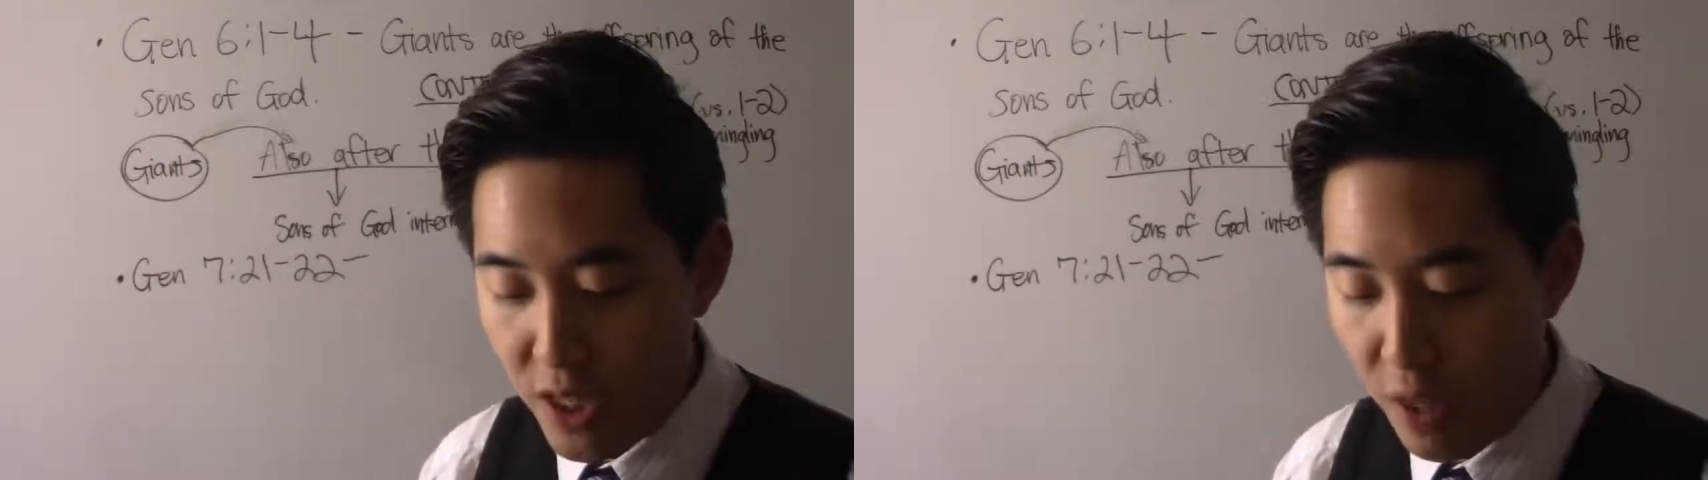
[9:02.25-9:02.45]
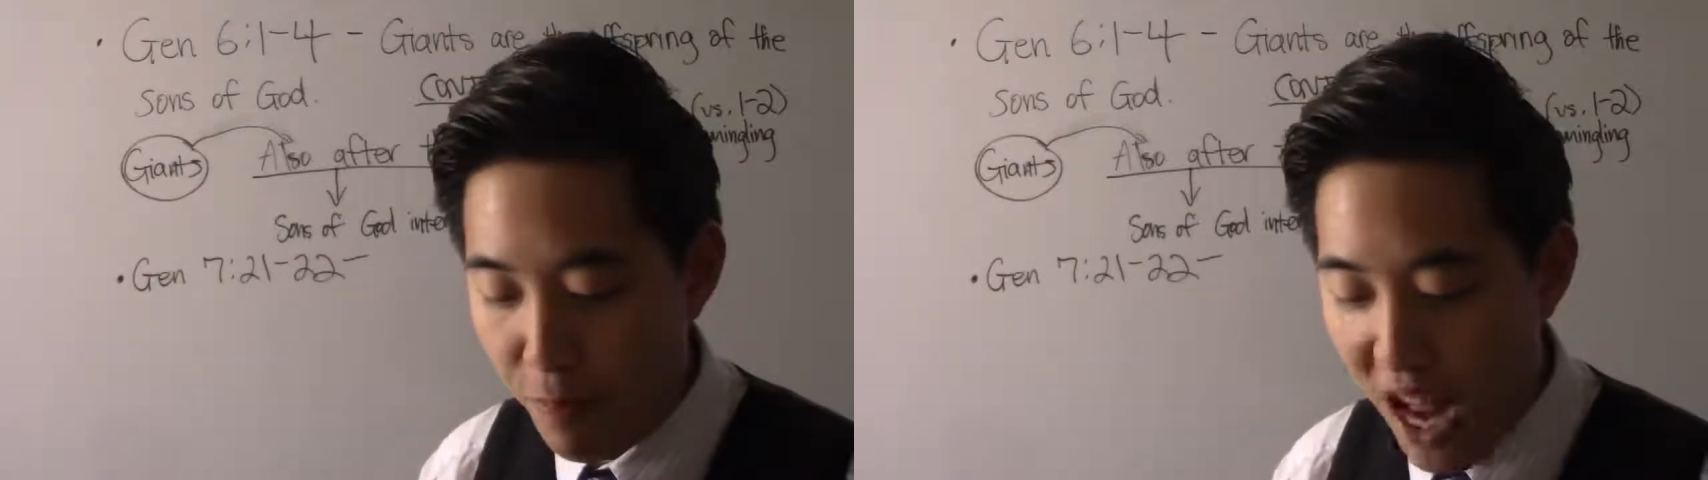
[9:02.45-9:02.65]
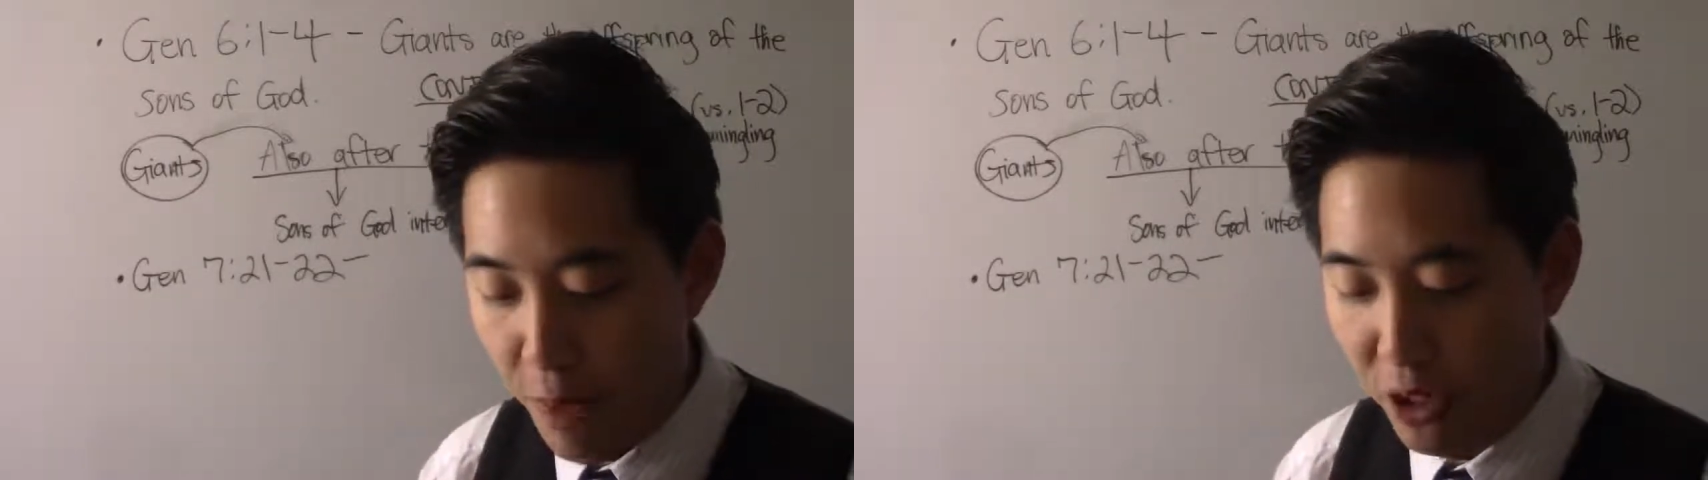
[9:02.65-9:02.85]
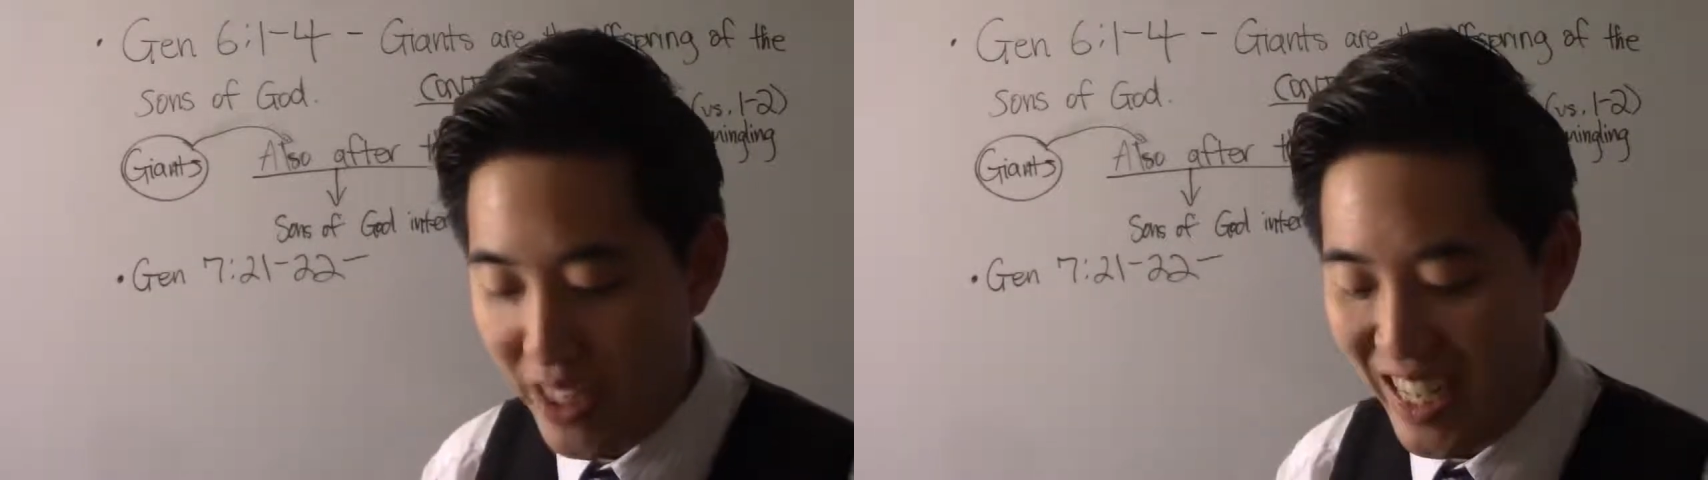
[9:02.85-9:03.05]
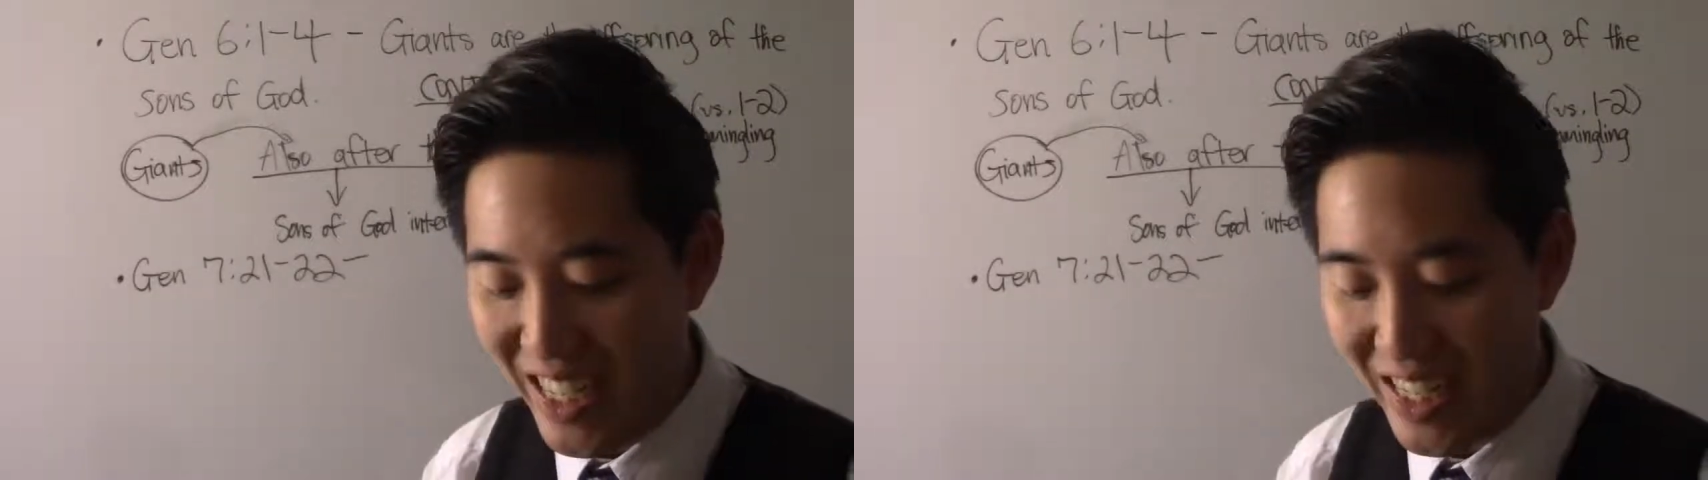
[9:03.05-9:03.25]
The Bible
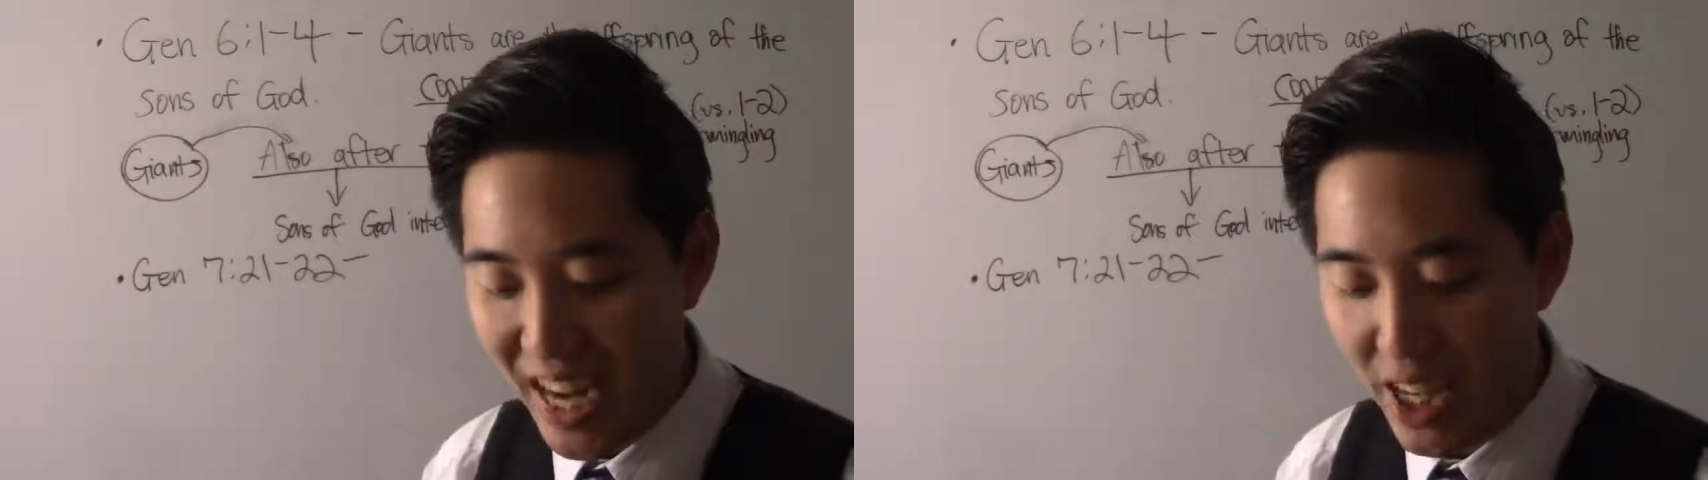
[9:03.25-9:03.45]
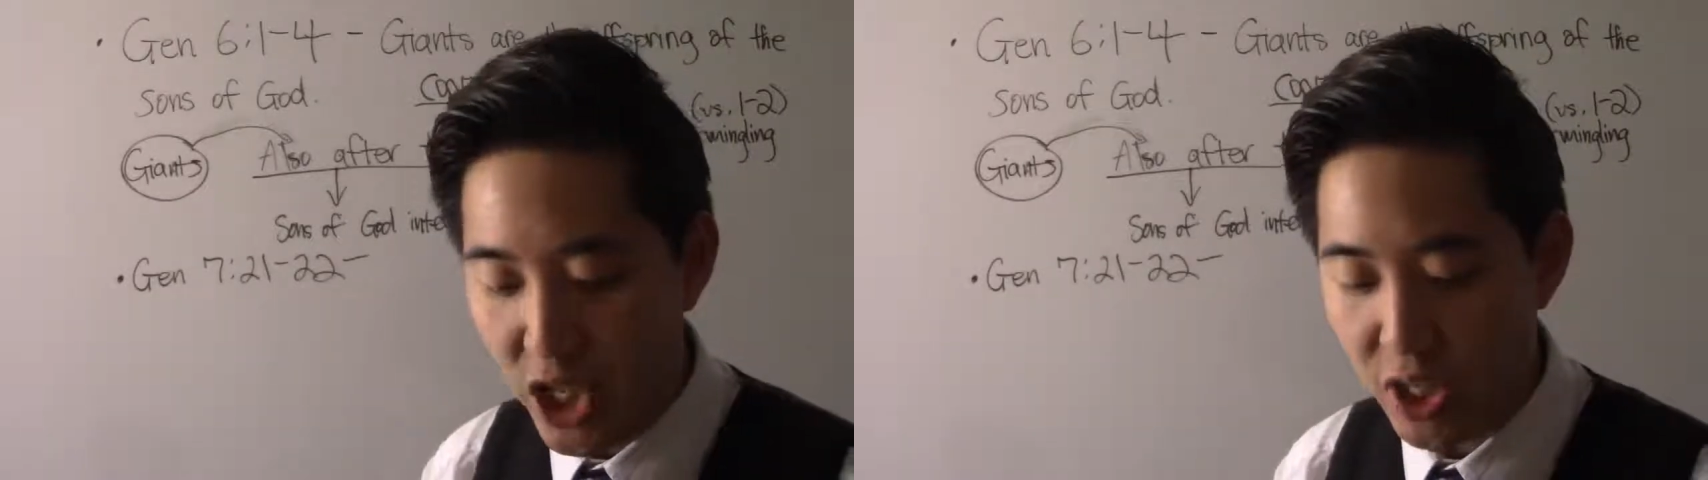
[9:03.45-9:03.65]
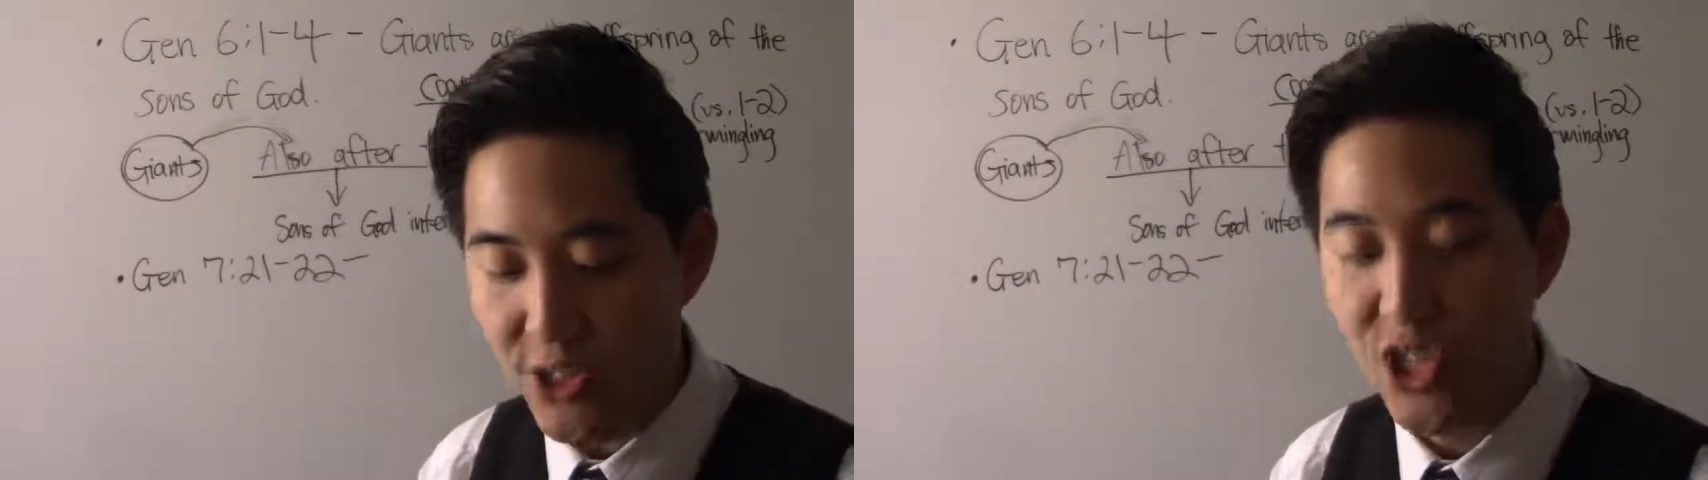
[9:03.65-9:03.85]
didn't say just